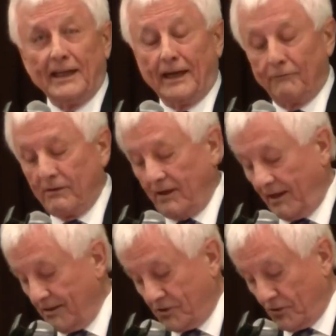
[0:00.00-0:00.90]
Everything
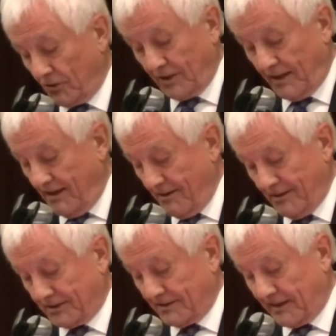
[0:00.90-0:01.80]
else you're going to
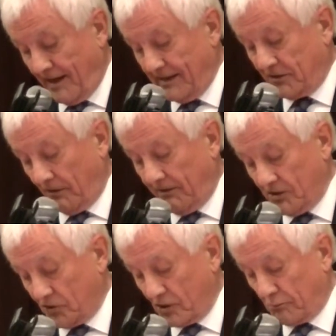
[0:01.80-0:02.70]
hear to the contrary
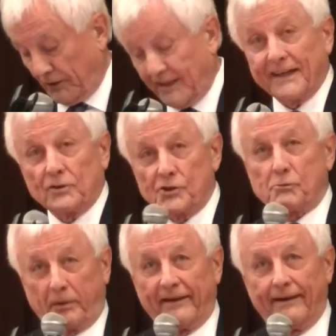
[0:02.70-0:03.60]
is just political
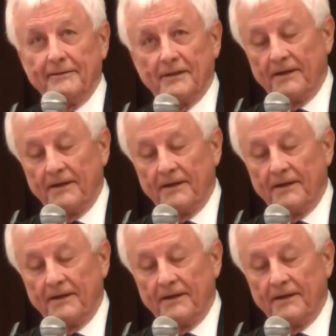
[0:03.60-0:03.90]
spin.